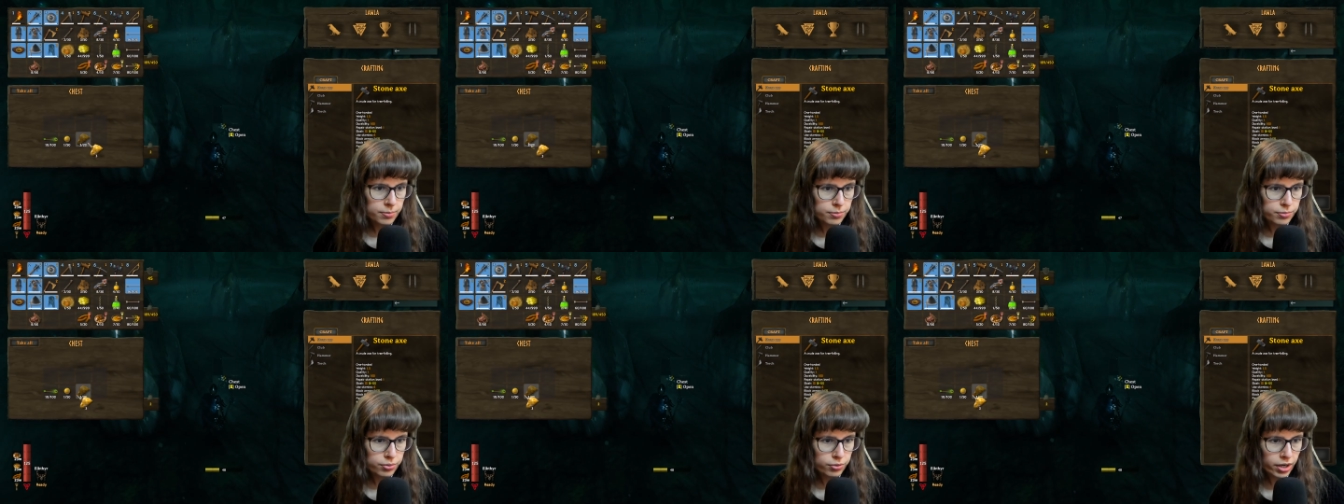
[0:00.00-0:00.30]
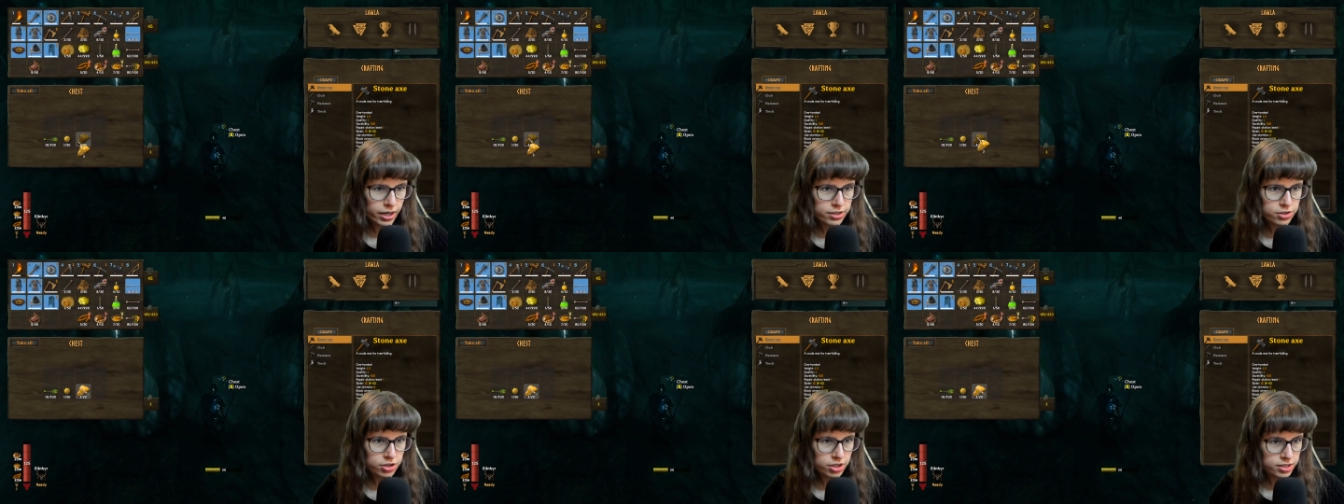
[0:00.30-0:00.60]

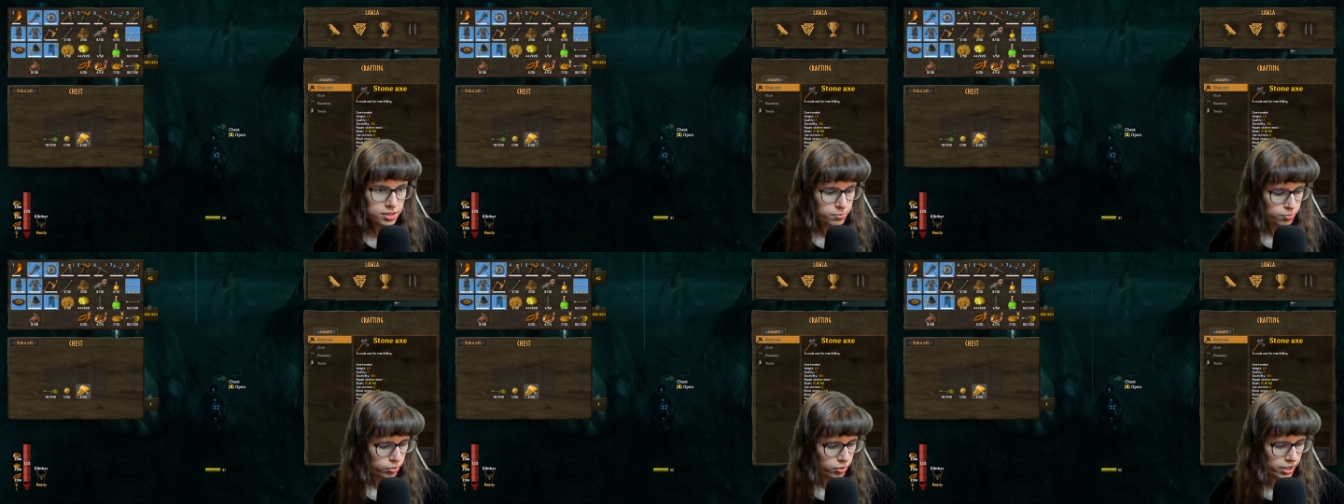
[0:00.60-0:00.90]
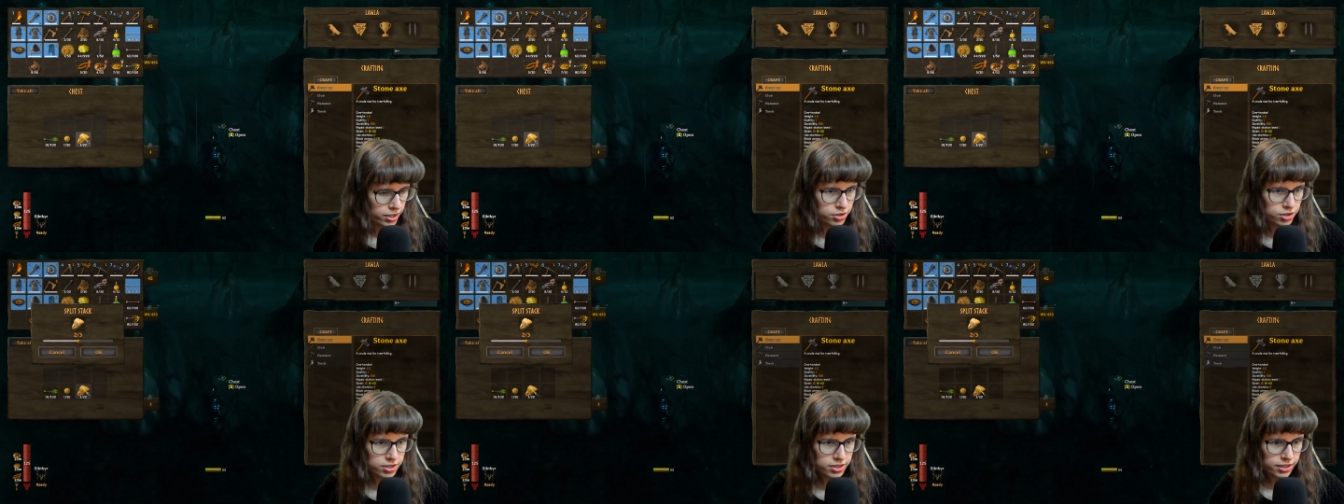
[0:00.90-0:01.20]
Precious,
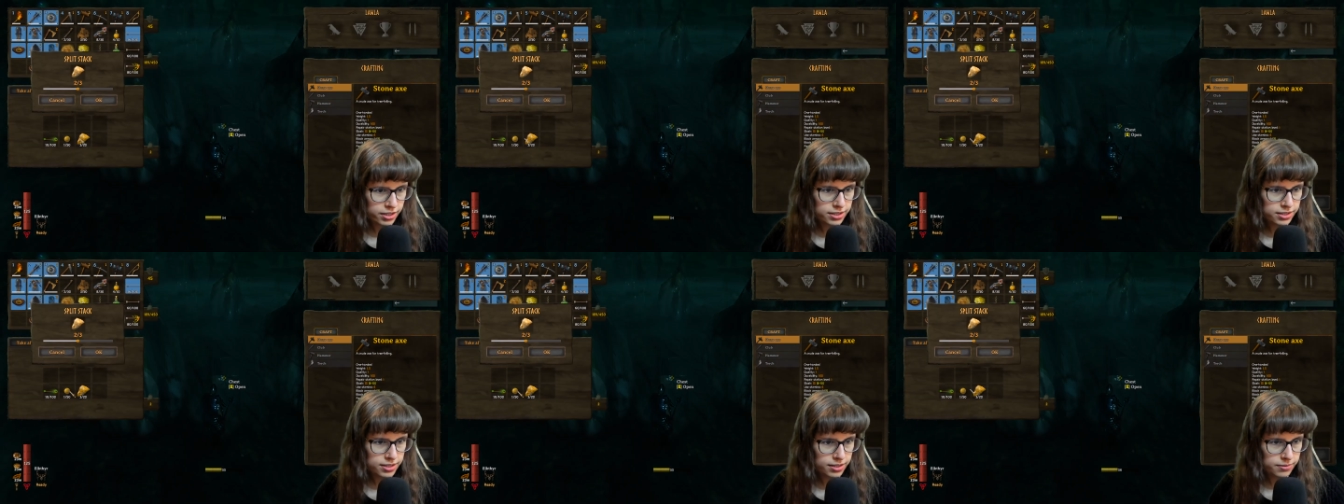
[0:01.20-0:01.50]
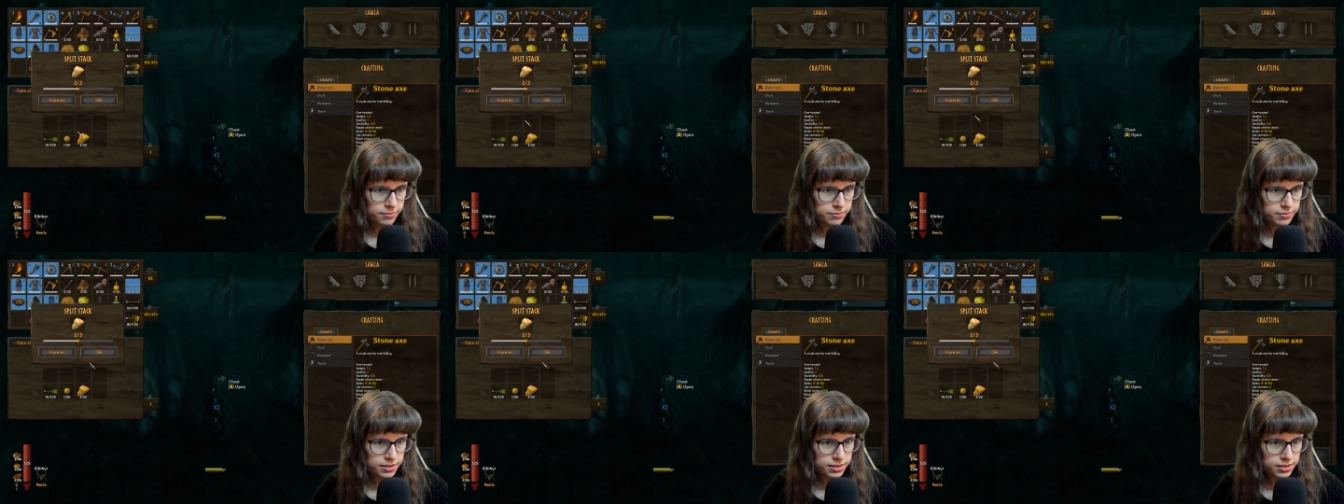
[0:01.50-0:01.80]
precious
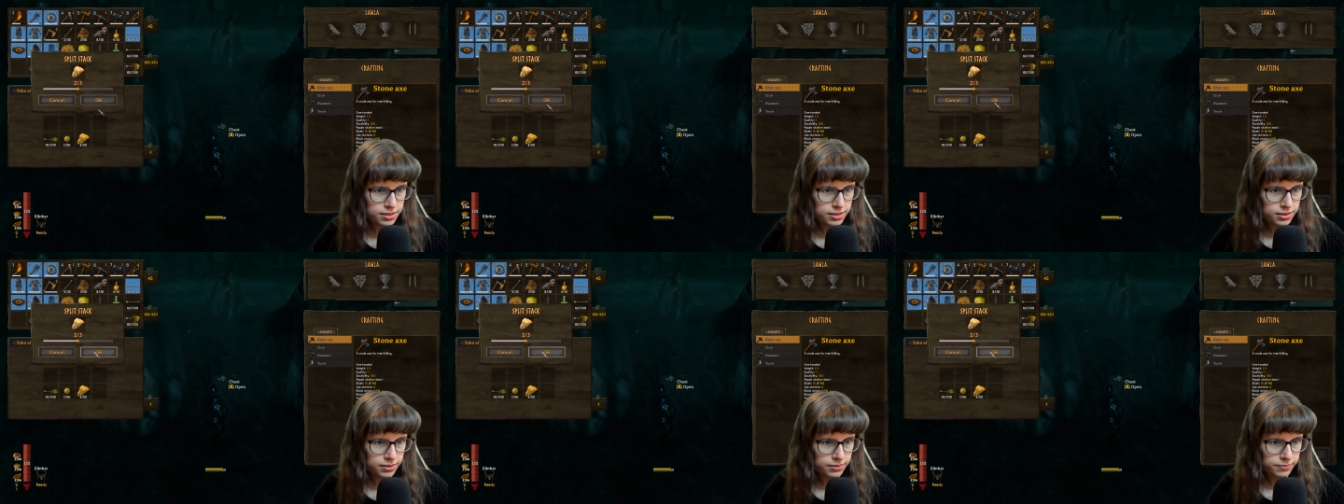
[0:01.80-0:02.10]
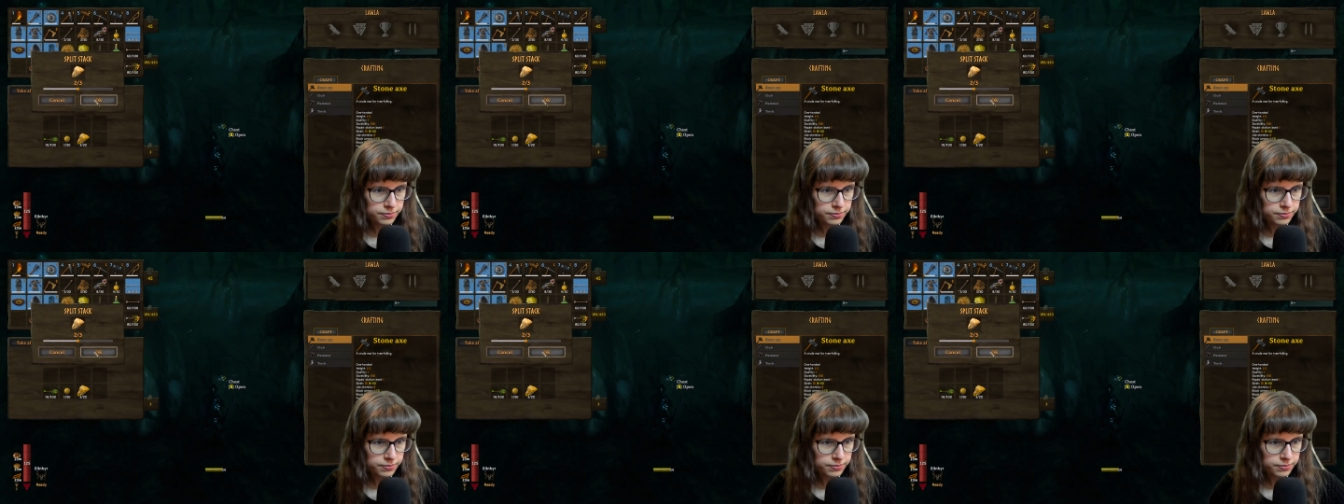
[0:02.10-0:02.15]
items.